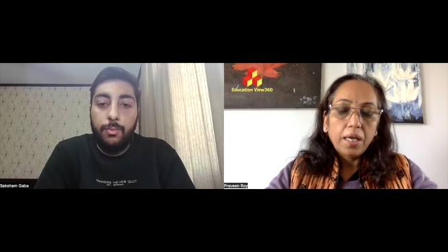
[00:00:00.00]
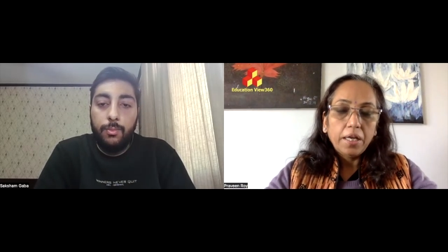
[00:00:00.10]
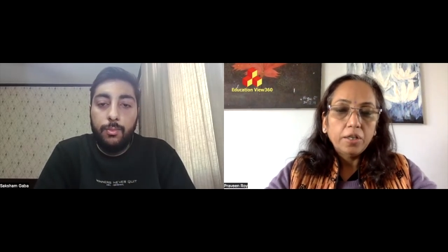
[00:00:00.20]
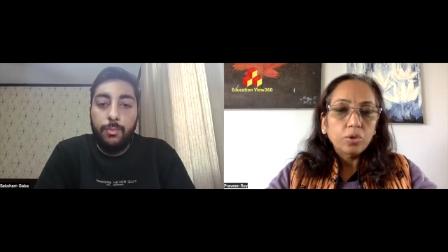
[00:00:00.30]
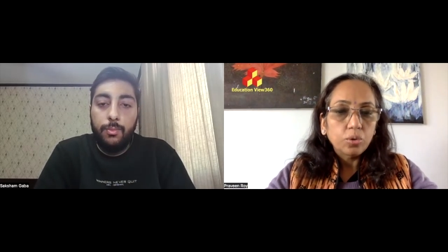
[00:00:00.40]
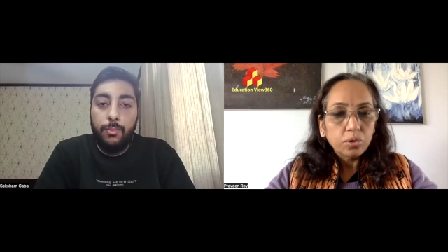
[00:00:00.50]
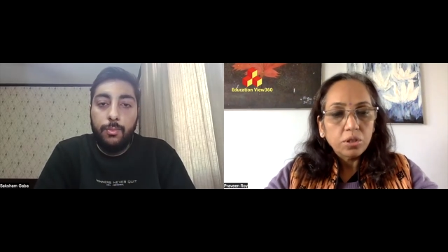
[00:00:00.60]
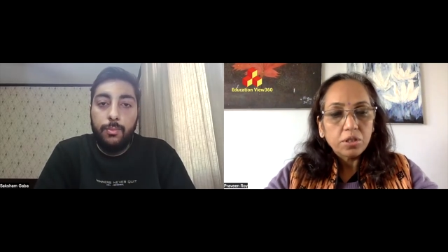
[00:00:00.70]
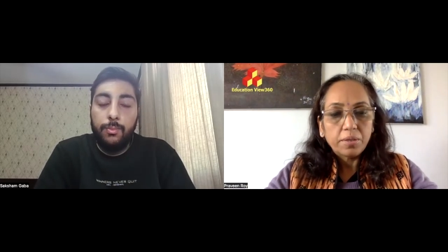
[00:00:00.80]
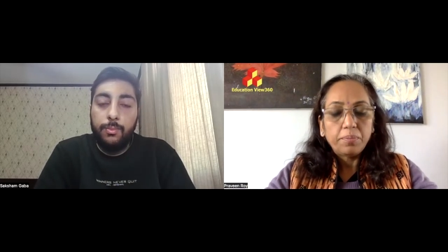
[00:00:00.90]
Speaker 1: and don't
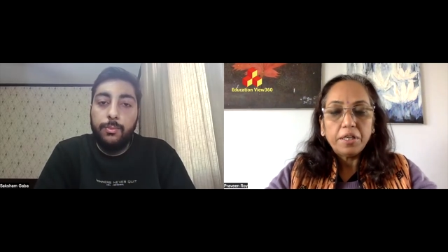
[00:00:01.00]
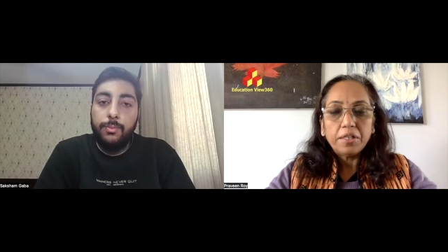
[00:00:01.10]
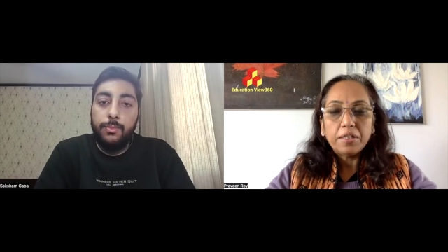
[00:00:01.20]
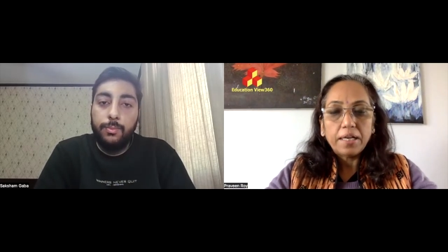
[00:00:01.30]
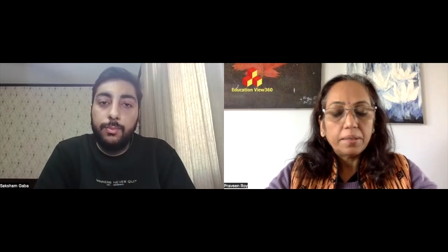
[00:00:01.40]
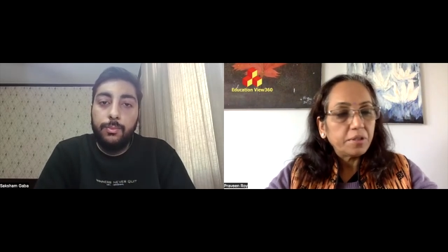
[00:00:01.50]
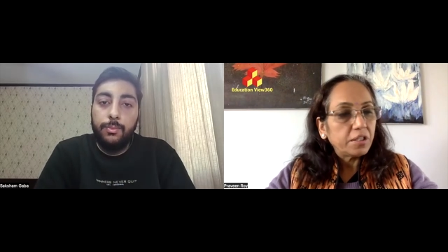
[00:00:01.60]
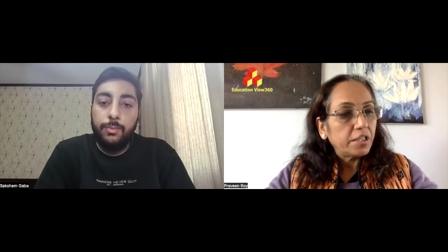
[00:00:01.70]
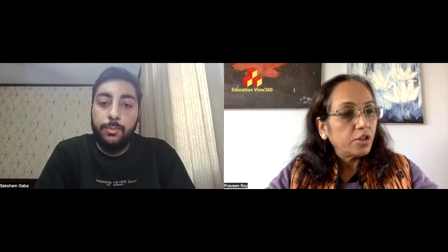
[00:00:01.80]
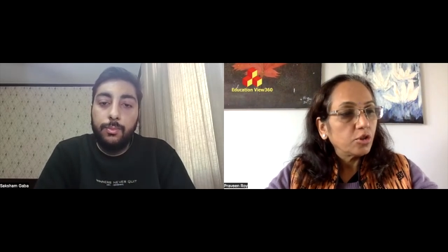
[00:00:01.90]
repeat that
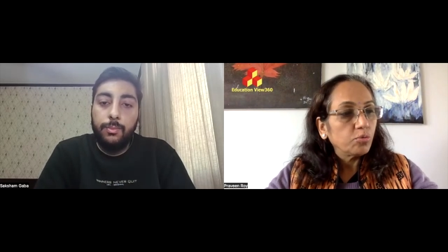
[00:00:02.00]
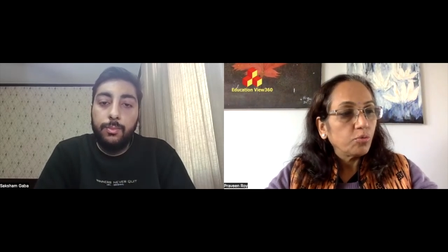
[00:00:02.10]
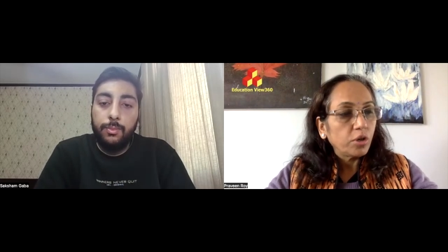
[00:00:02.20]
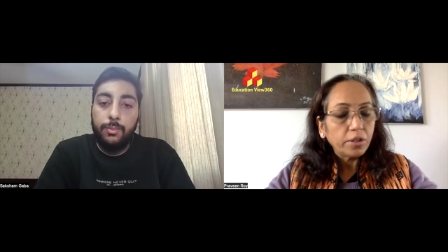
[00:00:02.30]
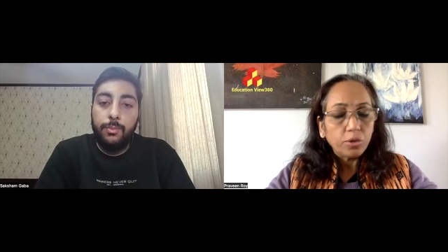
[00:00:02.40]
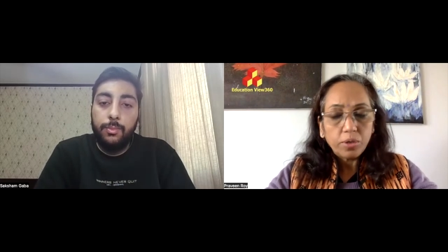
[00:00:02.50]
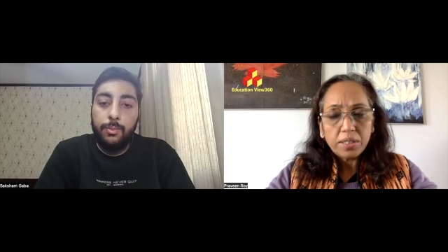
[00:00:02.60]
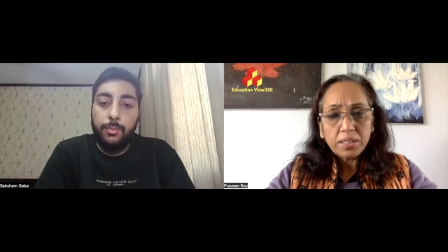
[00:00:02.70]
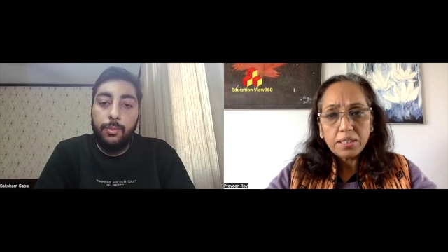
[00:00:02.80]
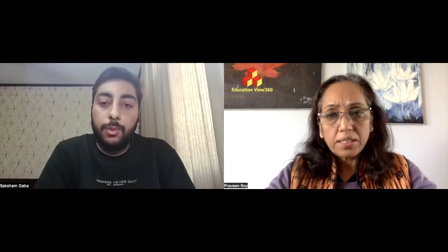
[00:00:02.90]
mistake. So, what you are
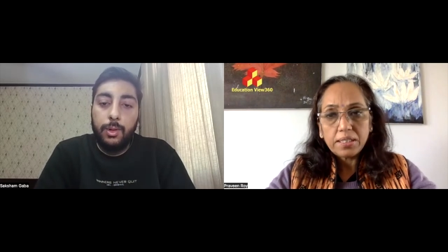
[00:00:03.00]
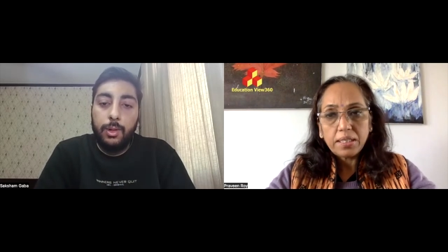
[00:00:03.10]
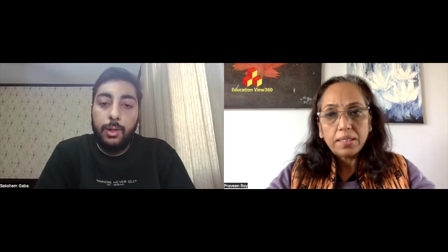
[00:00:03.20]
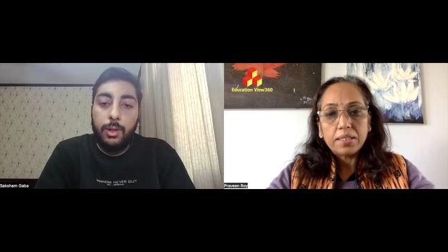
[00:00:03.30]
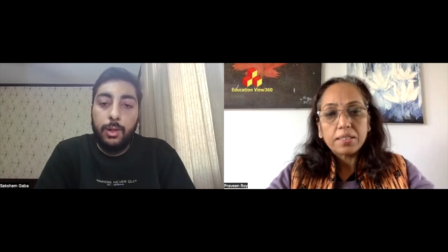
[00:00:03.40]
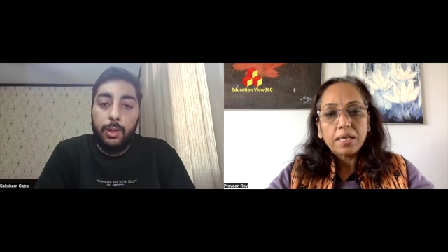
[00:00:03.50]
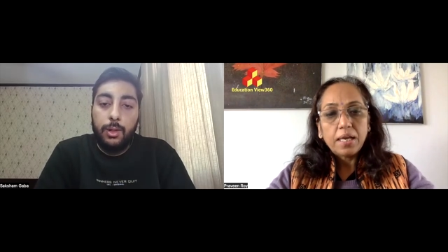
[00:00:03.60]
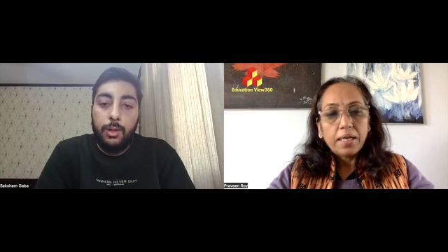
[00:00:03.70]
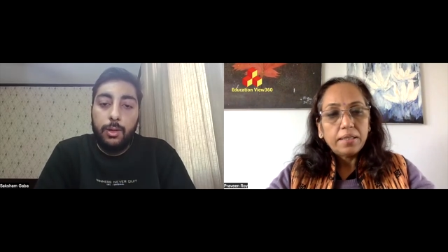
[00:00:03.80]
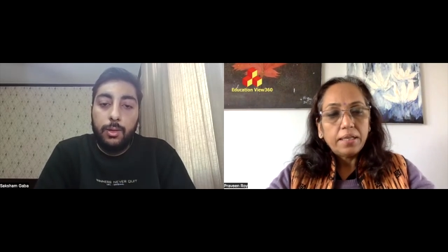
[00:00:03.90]
suggesting is
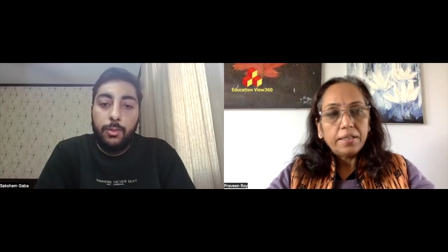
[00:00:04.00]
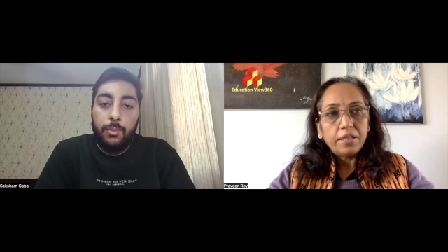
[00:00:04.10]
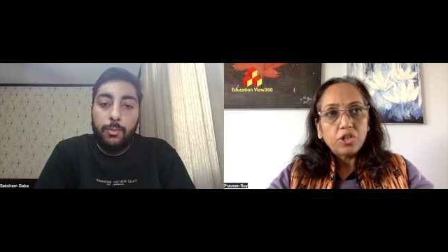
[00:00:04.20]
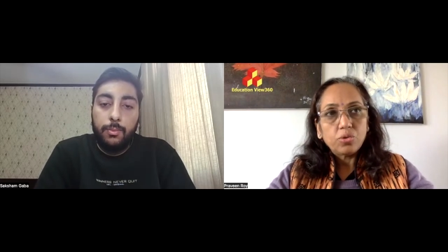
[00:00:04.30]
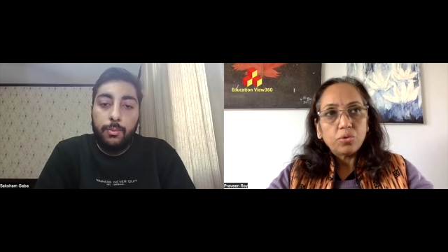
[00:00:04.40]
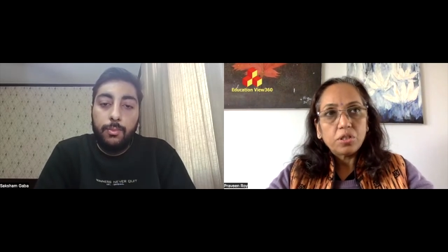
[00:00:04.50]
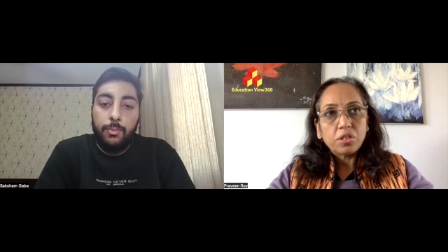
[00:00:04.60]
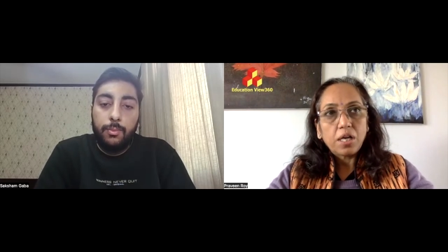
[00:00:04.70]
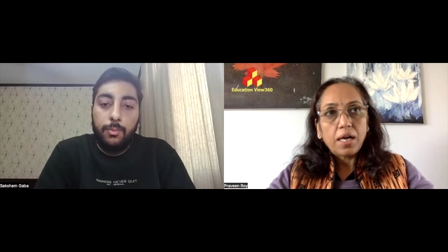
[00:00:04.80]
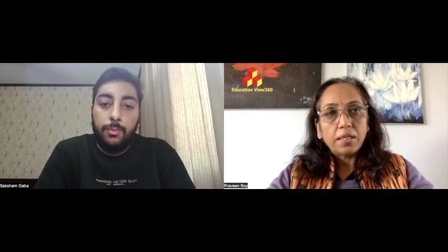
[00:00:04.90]
that they should
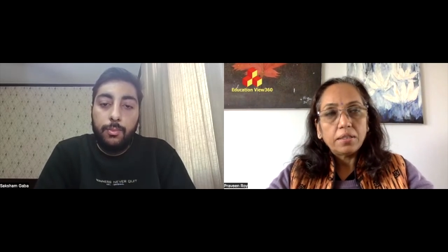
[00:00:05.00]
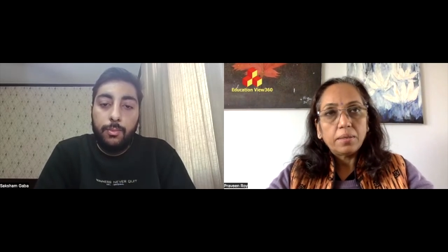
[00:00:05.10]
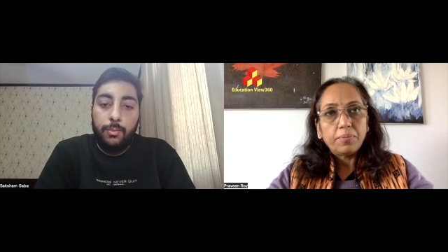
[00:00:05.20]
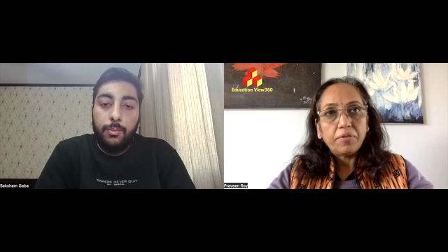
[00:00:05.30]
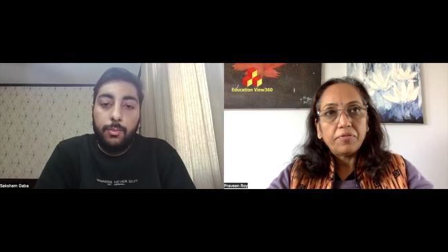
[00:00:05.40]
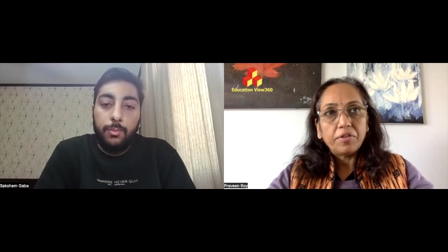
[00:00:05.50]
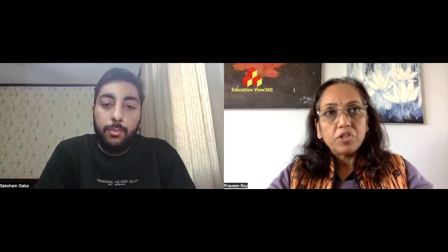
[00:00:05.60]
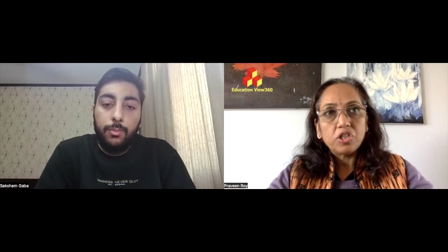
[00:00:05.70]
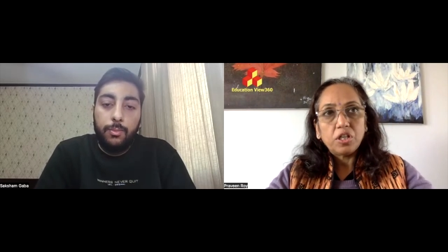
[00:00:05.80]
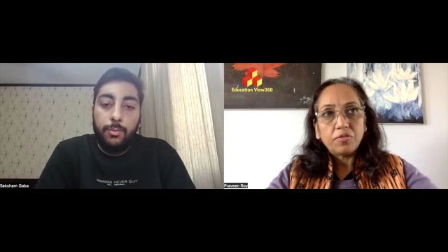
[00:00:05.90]
start the preference
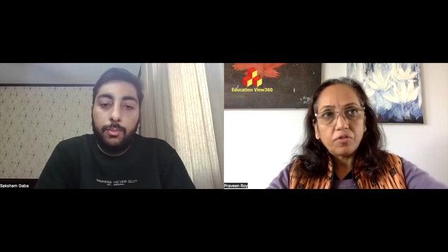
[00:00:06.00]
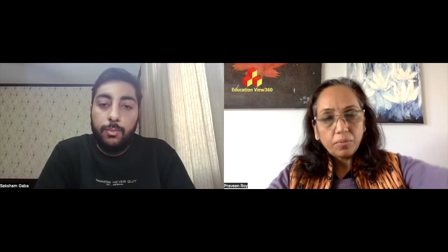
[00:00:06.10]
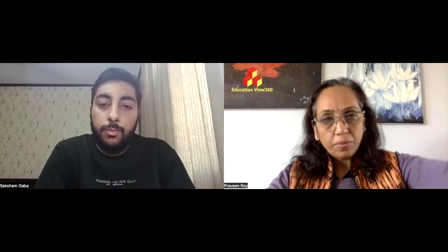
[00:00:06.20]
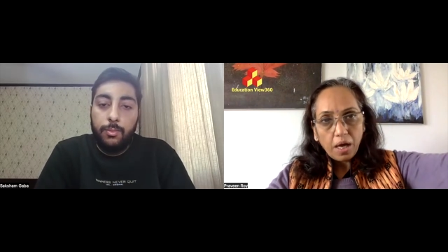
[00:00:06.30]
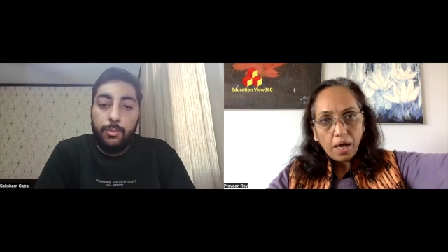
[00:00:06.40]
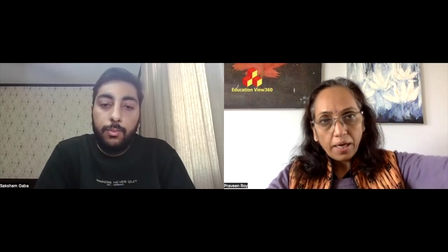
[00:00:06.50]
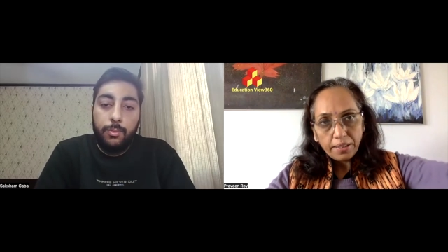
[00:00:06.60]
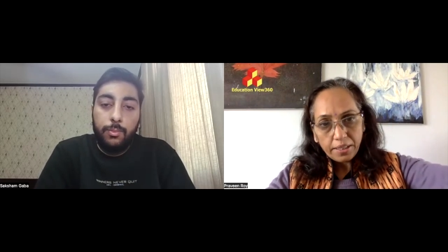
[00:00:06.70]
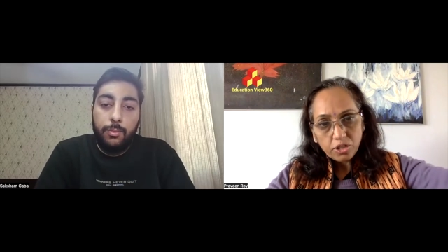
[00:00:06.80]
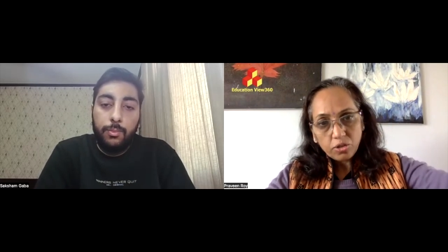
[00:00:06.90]
sheet from the
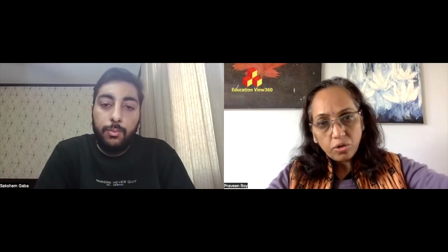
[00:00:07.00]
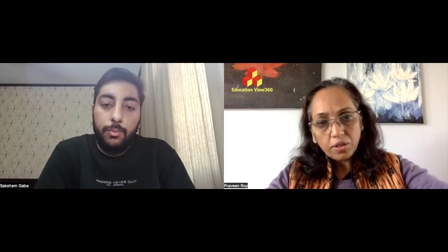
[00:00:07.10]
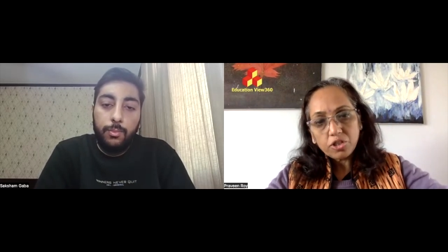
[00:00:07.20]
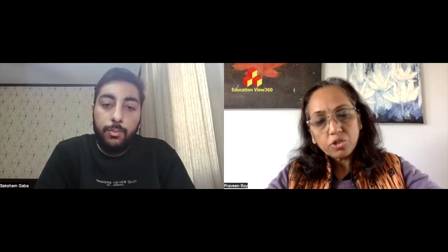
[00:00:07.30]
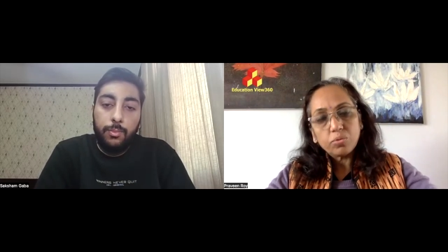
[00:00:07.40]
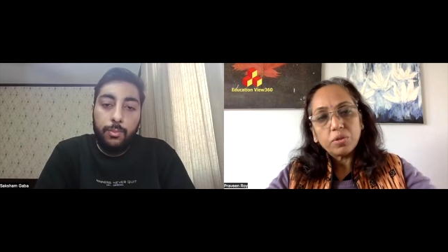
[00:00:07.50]
highest college to